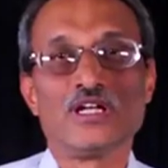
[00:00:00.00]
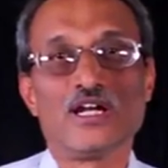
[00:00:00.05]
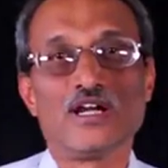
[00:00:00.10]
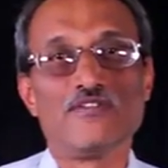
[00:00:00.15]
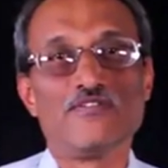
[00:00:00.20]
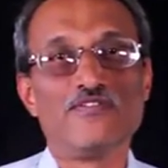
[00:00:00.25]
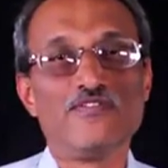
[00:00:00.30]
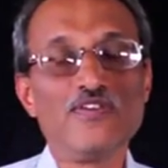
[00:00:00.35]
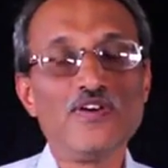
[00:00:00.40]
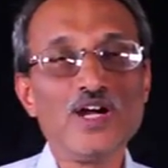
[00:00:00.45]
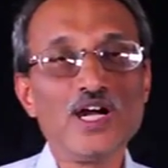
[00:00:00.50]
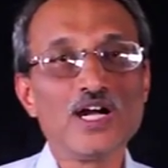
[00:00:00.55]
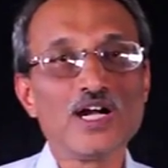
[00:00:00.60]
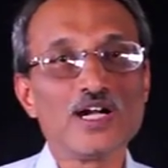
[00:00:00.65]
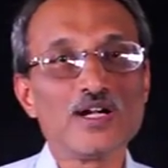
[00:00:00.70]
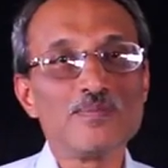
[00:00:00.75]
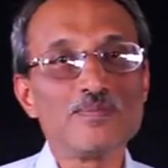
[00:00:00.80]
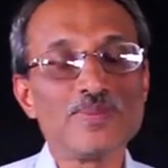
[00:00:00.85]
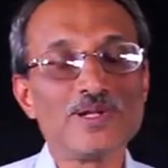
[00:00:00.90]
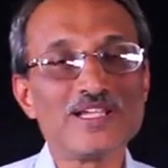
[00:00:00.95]
A
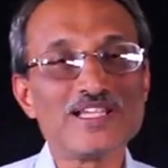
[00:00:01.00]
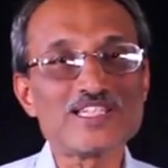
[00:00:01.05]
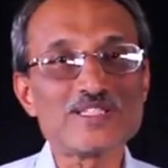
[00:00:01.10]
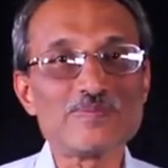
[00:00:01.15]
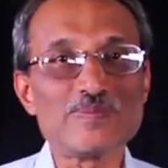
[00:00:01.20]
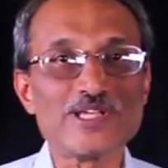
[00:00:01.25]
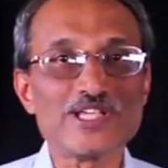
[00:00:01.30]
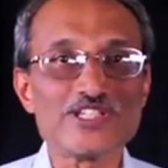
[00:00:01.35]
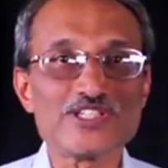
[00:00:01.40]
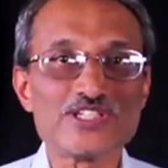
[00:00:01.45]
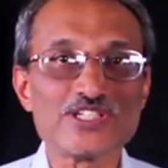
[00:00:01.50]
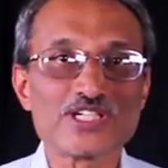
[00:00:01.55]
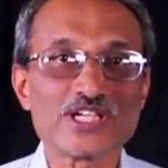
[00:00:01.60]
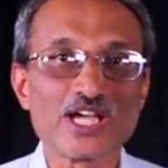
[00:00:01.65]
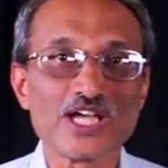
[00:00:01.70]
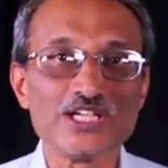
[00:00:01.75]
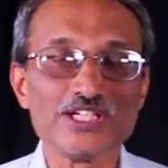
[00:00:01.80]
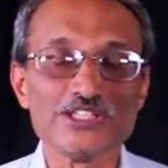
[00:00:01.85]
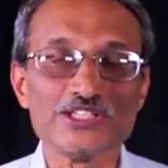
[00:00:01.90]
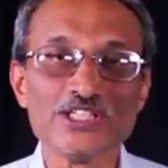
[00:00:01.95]
verb is
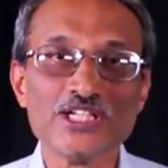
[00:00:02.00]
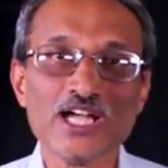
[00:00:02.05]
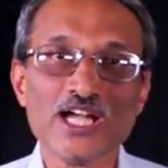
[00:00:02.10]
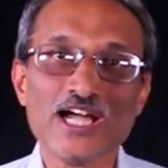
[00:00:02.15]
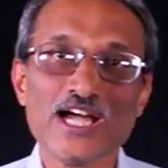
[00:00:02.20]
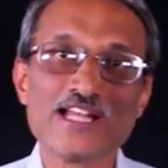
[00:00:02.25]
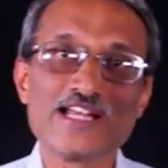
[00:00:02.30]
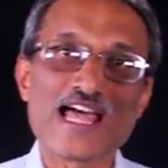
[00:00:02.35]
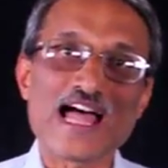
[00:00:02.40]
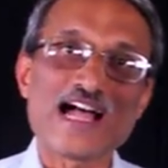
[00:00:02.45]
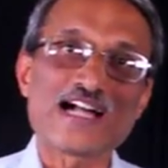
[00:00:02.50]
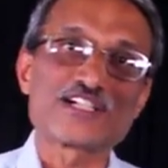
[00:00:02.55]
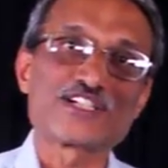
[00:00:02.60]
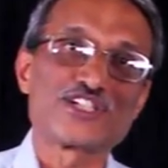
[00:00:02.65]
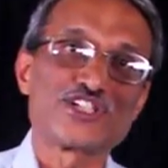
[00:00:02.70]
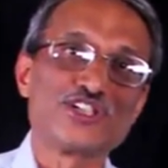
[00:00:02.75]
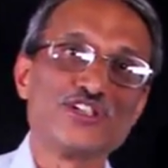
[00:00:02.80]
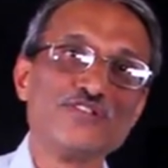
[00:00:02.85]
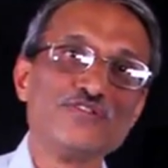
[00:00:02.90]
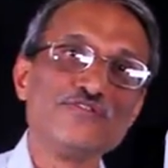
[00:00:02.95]
basically an
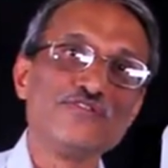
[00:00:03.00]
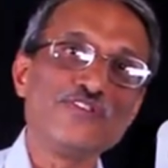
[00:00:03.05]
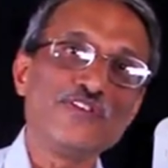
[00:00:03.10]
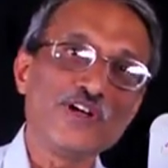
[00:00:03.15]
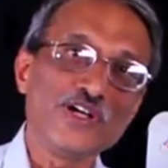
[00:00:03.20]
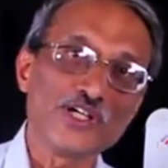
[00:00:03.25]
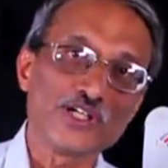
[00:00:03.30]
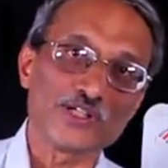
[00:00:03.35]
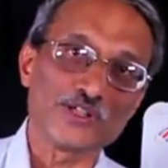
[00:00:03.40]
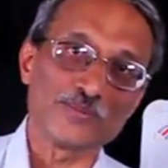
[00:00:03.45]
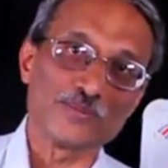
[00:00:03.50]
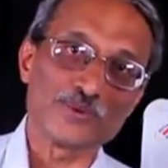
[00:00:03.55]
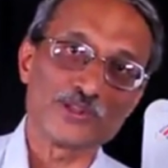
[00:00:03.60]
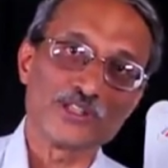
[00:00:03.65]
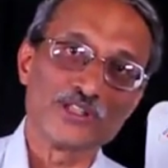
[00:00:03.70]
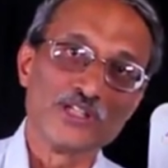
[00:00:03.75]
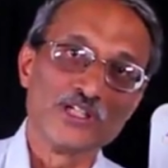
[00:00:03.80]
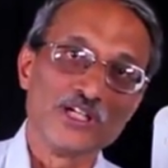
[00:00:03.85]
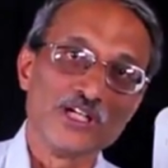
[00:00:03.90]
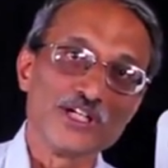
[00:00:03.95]
action verb.
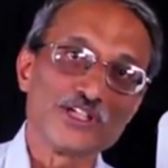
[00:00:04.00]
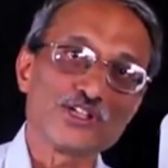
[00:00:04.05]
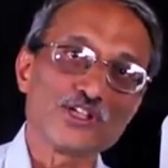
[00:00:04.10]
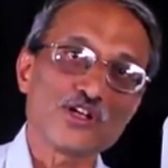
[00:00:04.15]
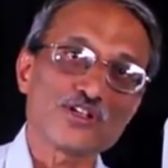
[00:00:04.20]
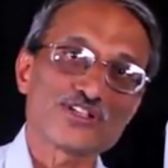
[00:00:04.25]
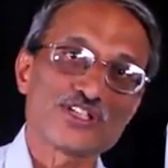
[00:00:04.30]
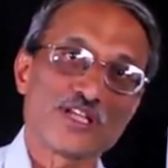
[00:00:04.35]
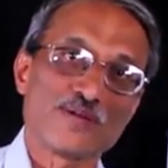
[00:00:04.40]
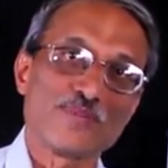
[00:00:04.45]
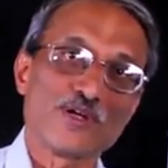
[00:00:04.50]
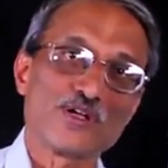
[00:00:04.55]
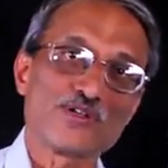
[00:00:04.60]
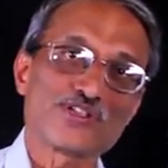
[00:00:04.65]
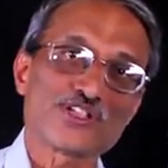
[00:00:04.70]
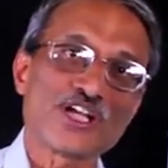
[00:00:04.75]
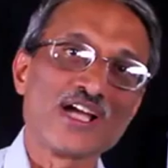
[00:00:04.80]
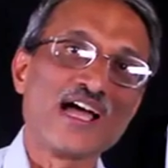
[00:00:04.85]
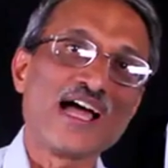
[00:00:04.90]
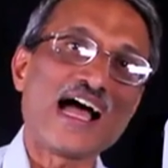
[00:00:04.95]
It talks
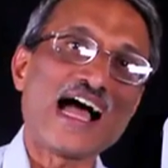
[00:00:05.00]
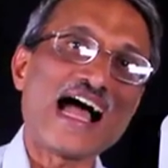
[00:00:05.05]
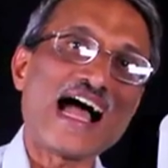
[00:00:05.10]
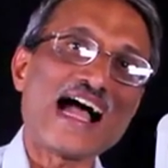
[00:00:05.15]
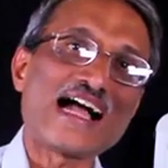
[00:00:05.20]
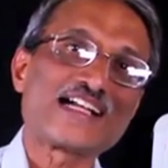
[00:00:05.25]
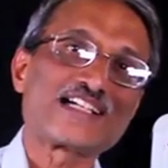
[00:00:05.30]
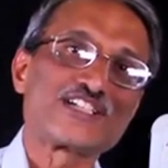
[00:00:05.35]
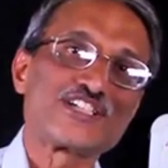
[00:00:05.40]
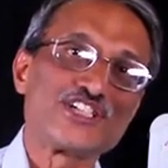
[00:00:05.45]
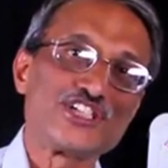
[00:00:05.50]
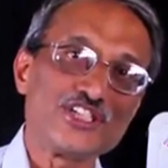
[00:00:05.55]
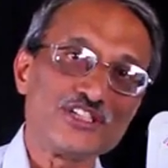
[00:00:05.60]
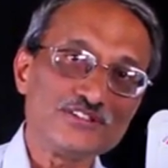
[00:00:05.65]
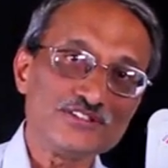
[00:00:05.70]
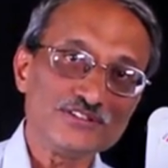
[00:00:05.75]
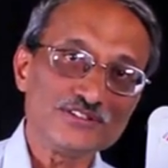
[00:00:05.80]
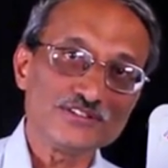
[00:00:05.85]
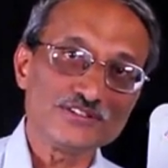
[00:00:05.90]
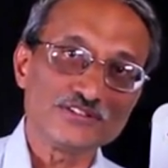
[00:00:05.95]
about
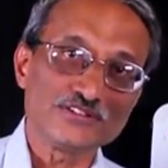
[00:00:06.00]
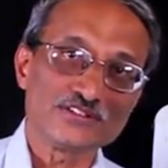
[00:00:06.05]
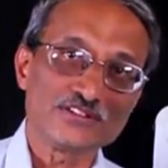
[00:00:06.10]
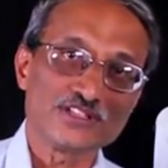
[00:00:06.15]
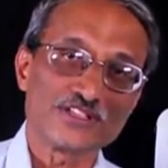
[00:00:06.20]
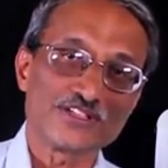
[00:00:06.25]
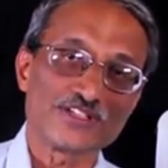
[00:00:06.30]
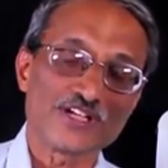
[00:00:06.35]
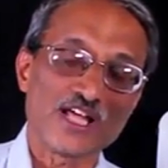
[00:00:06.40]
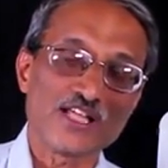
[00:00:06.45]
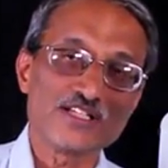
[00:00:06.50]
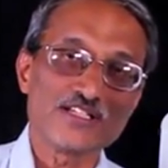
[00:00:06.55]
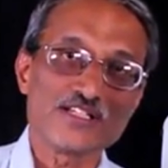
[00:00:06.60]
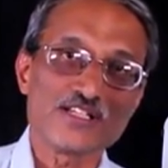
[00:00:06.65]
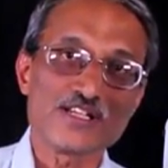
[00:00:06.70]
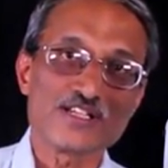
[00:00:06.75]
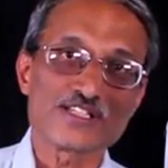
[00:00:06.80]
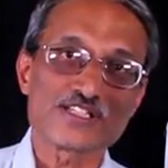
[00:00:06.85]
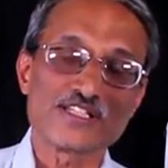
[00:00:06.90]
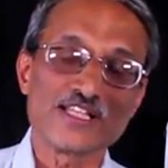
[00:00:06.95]
action, run,
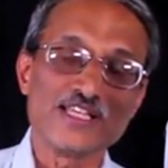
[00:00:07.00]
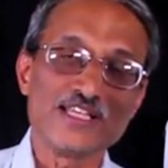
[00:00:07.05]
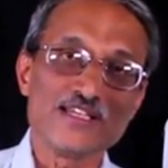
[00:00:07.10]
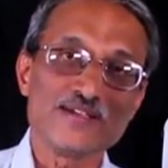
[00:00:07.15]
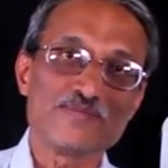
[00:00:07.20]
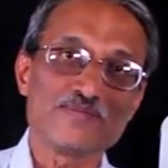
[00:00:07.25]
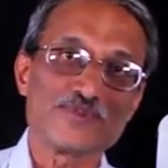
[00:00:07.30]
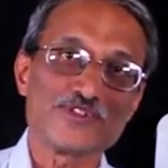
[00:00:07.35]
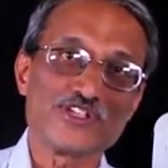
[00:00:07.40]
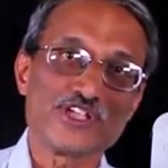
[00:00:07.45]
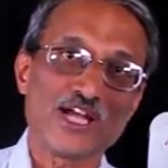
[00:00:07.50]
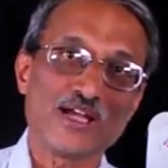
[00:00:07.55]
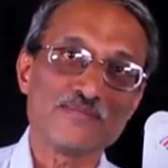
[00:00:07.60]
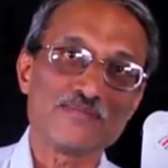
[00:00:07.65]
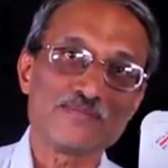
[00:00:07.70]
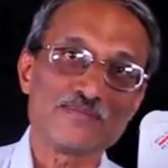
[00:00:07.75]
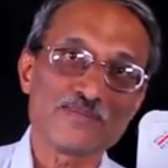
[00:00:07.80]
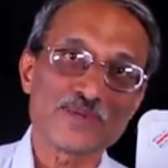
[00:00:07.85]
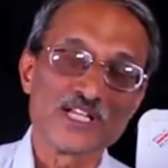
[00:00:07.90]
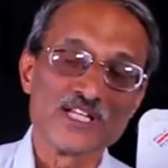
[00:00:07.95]
sleep,
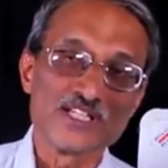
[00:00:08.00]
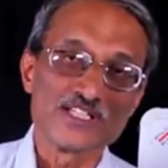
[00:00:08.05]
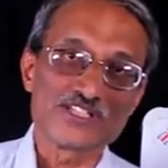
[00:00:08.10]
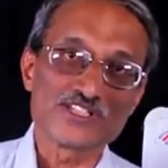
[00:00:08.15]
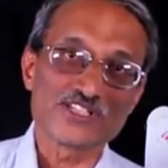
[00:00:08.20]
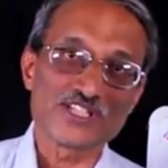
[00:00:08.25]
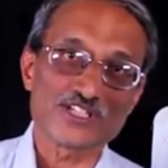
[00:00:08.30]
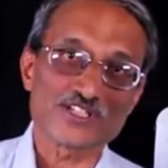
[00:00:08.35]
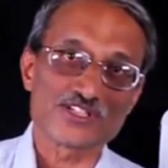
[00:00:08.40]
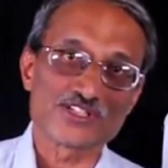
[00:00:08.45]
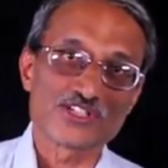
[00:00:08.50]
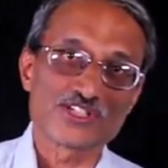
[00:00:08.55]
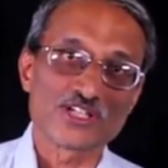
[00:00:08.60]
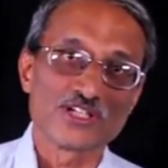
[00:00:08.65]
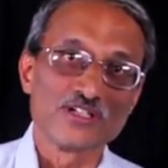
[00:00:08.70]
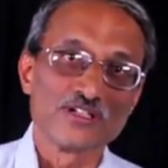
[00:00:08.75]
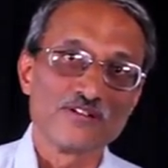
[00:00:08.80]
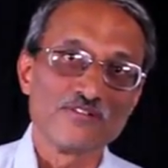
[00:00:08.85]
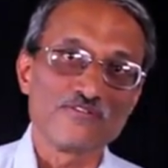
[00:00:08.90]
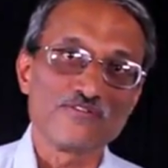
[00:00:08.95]
jump, sit,
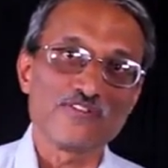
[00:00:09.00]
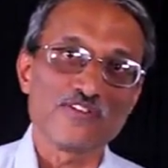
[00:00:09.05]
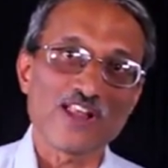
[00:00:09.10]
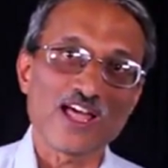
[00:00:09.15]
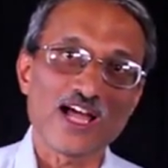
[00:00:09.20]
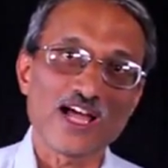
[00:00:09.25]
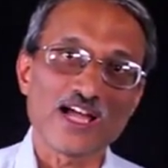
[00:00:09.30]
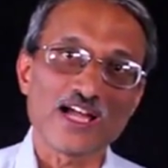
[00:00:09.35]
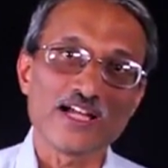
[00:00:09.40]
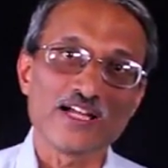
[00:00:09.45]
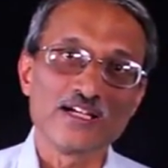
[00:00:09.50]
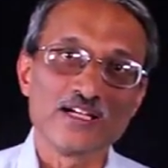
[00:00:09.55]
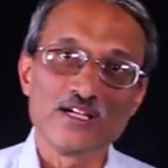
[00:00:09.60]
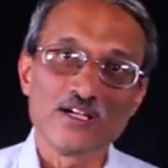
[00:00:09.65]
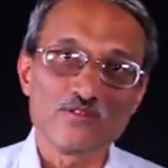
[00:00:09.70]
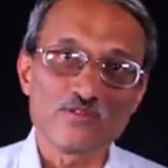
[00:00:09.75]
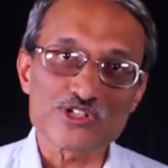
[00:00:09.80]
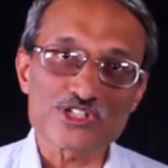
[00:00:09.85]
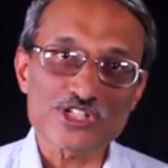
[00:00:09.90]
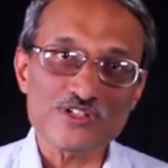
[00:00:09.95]
fly,
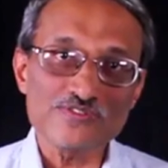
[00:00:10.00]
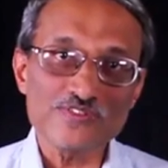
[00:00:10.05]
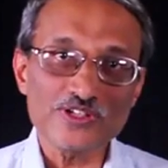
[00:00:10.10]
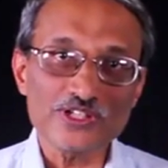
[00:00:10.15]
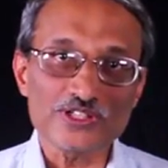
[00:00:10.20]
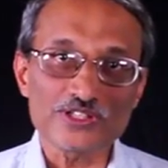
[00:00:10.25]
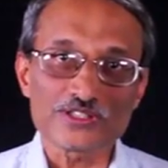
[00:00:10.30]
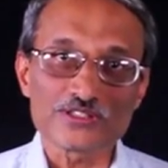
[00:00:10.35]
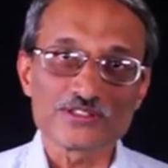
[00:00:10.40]
whatever.